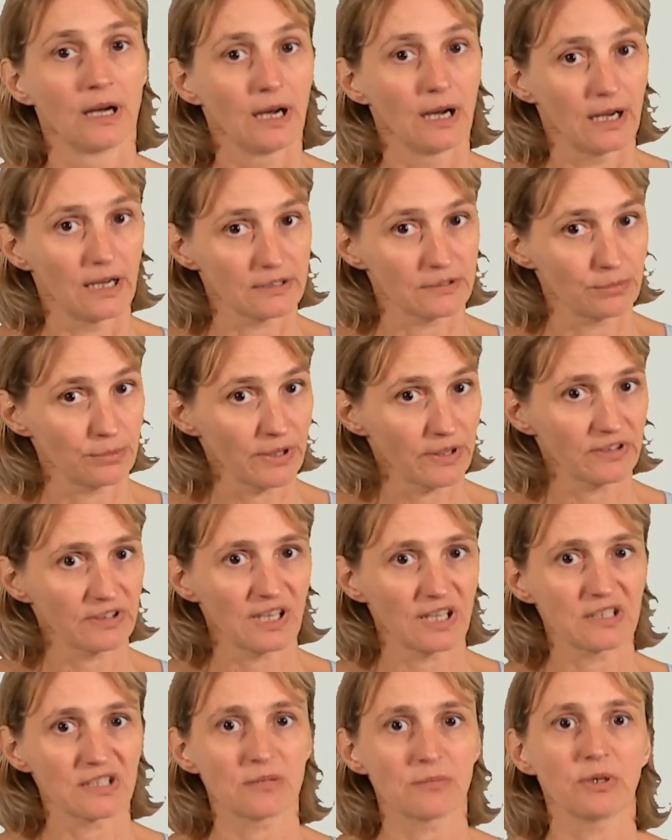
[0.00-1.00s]
As with
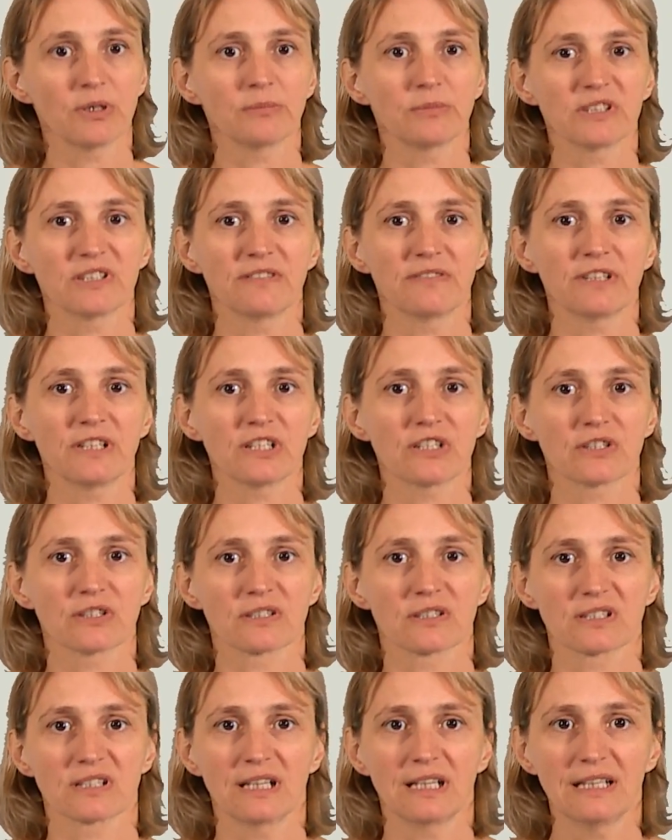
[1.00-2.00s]
tangible
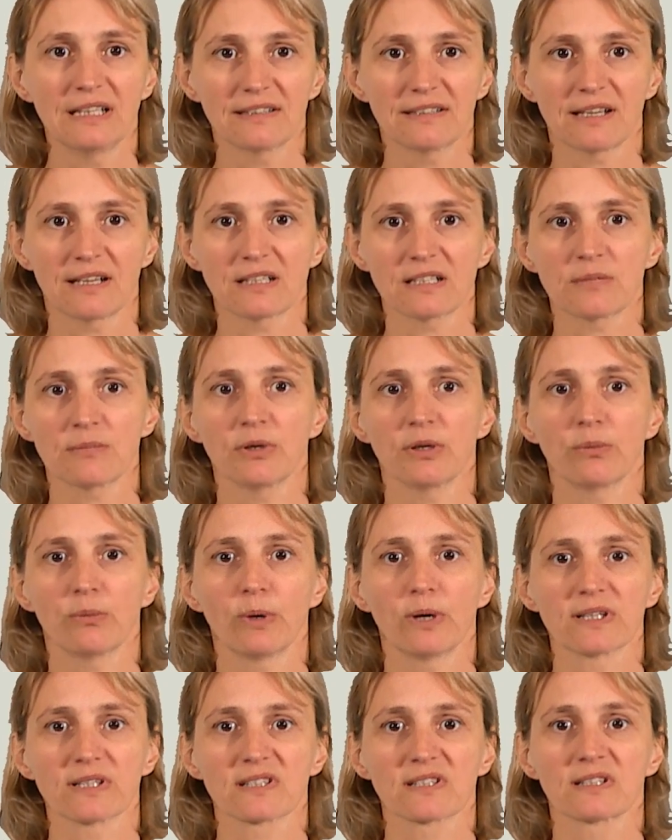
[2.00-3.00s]
motivations, intangible
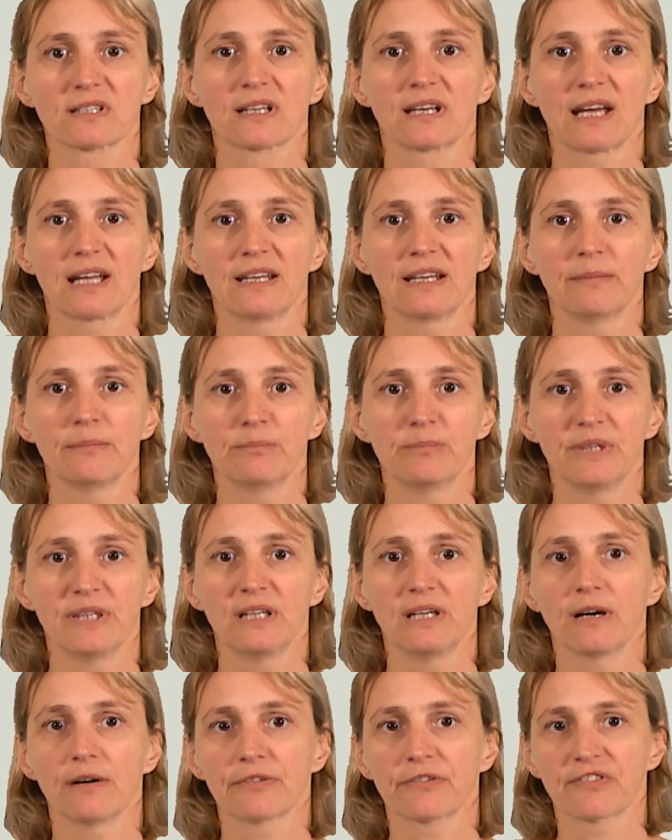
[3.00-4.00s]
ones can
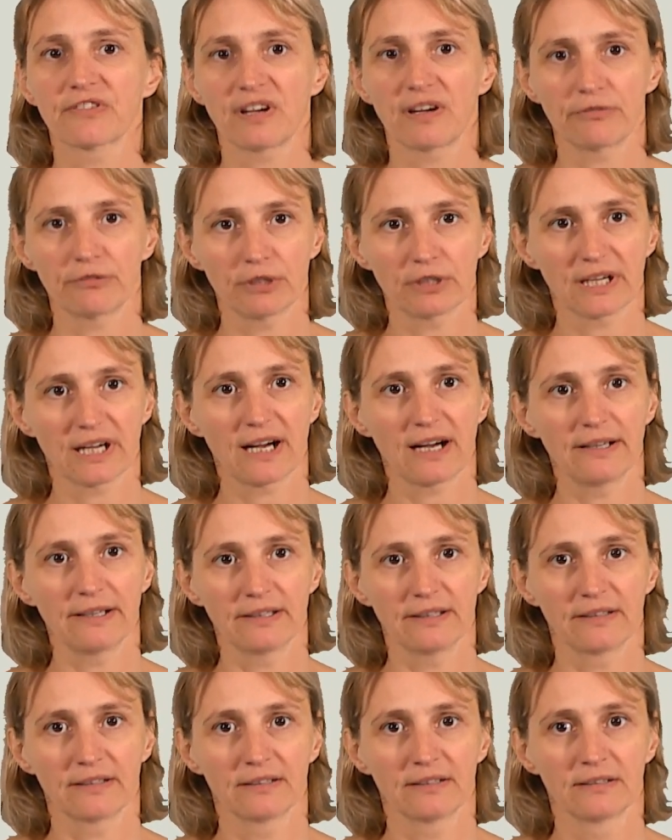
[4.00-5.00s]
be of several
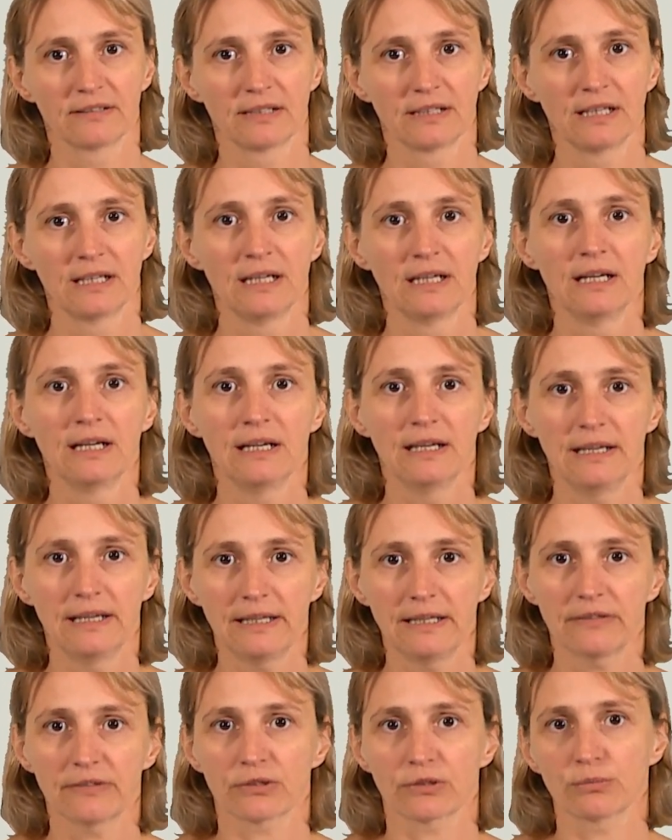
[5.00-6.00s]
kinds.
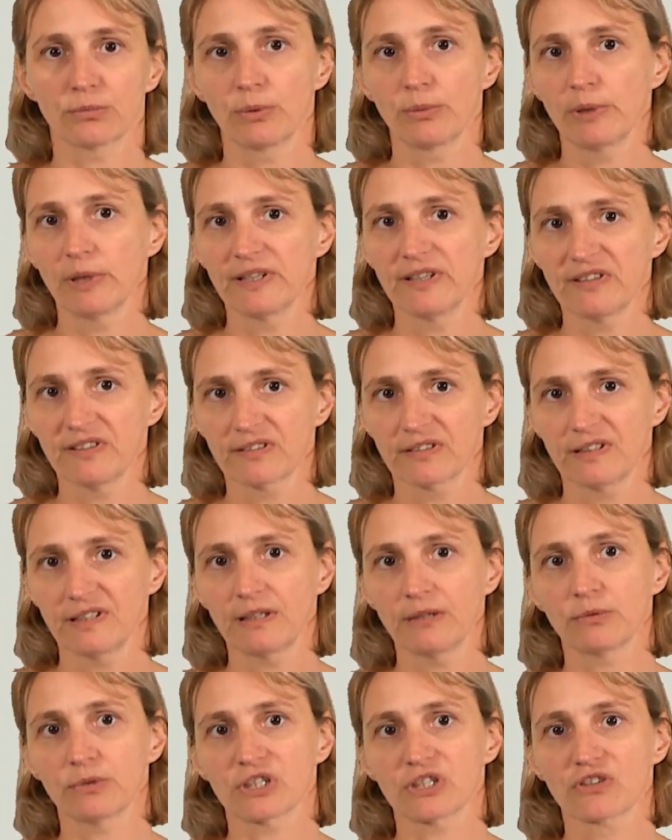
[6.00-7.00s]
Later, we will
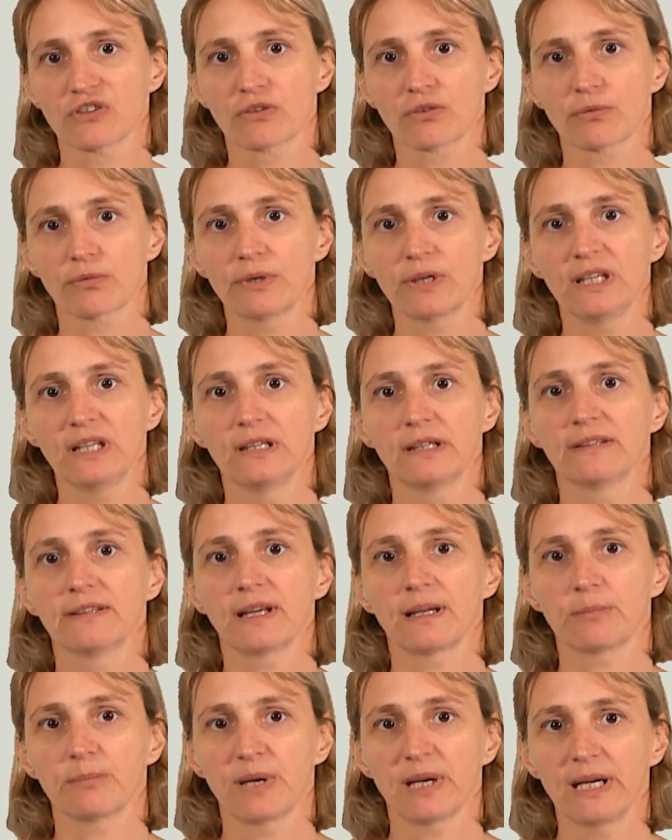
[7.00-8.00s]
distinguish three
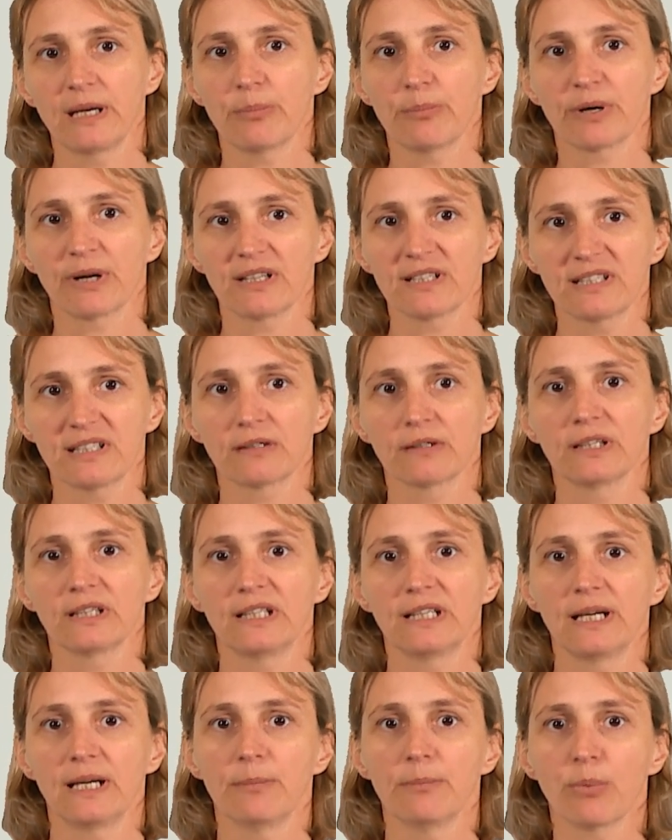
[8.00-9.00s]
that play a
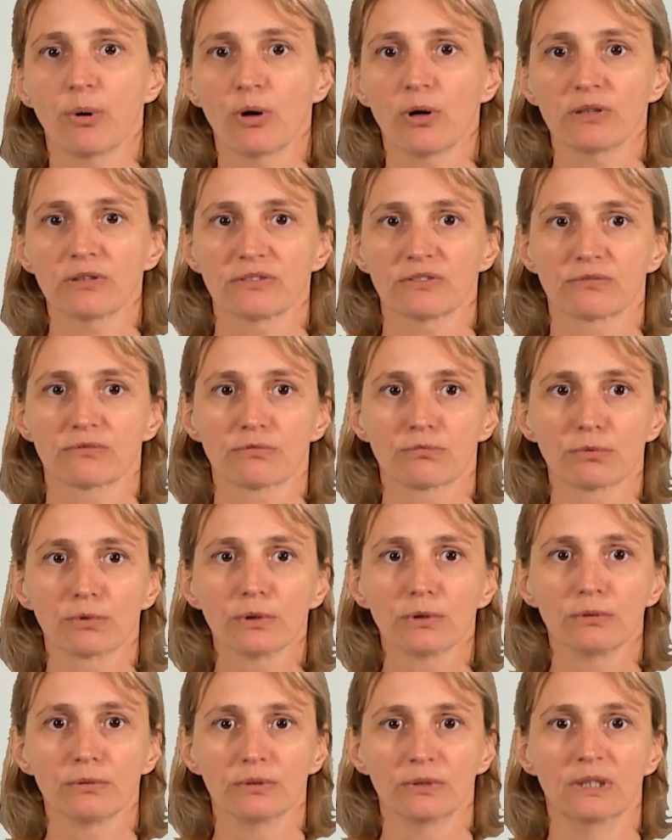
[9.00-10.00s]
particularly important
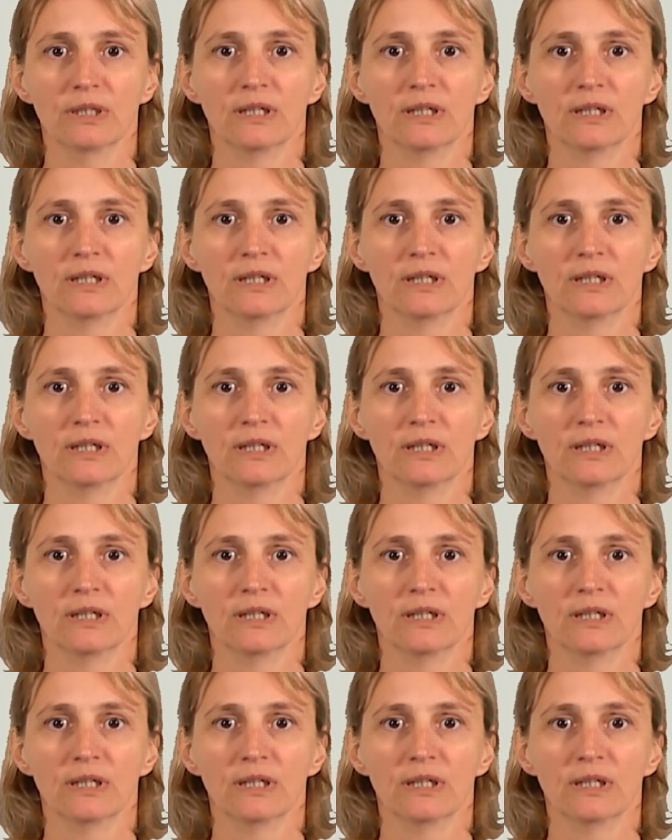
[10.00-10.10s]
role: